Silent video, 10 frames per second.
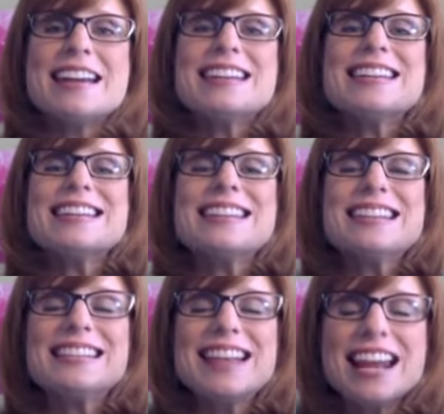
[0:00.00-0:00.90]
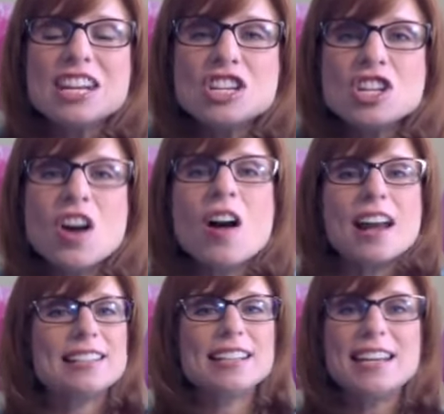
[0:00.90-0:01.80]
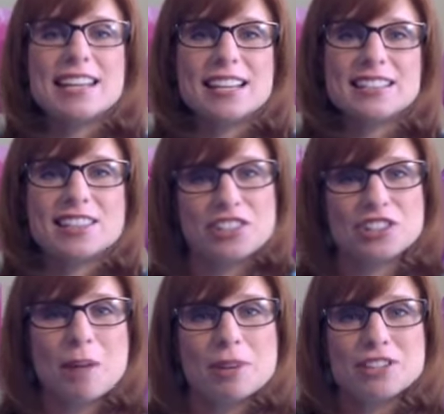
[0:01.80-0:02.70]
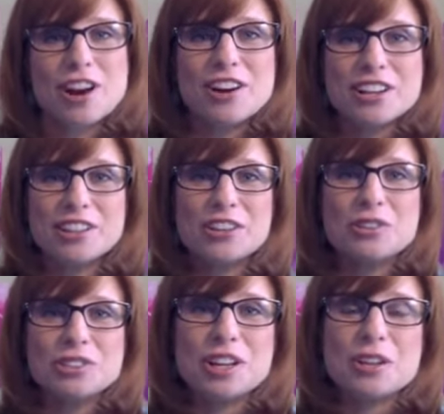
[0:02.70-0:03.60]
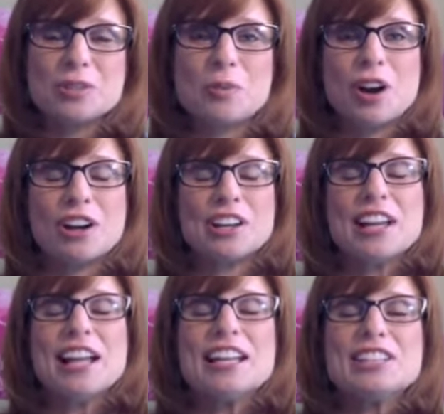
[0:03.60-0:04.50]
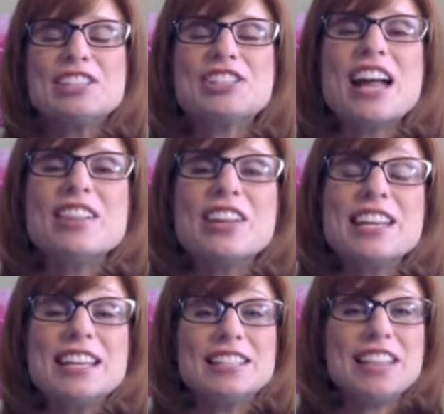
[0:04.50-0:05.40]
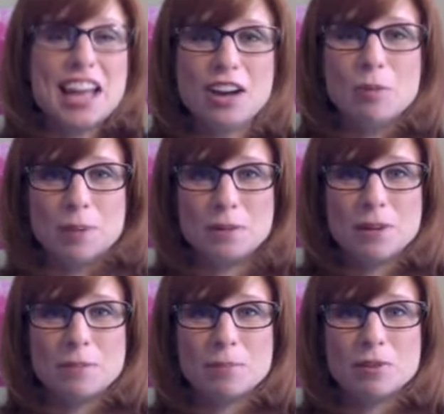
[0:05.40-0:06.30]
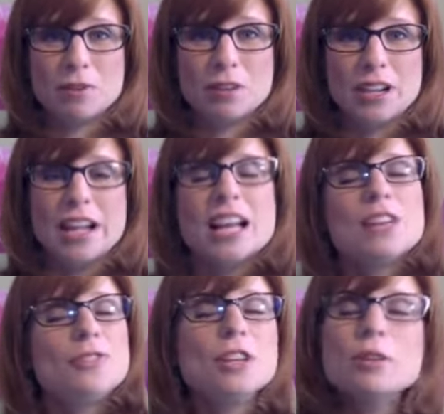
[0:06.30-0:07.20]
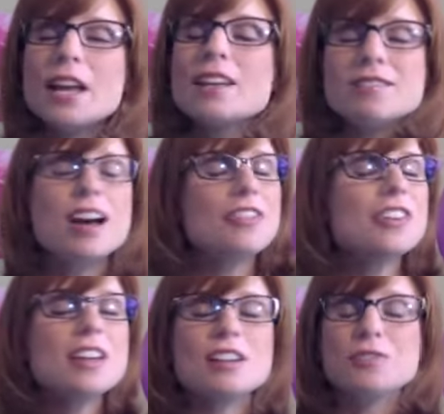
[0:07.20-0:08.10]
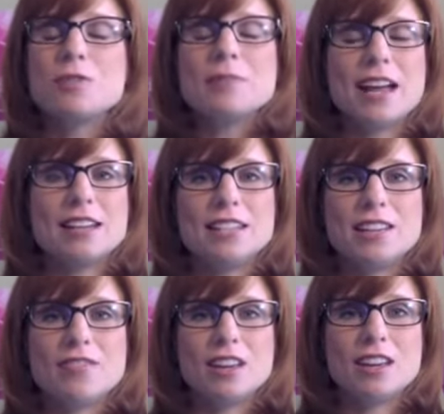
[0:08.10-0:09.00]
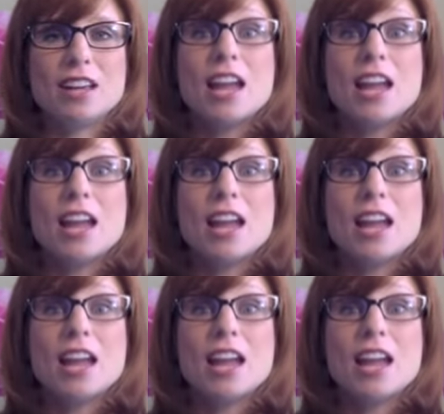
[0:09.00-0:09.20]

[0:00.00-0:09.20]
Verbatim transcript: is not icky, sleazy, slimy, dirty little sales word. Selling is helping people. If you get nothing else from K T V,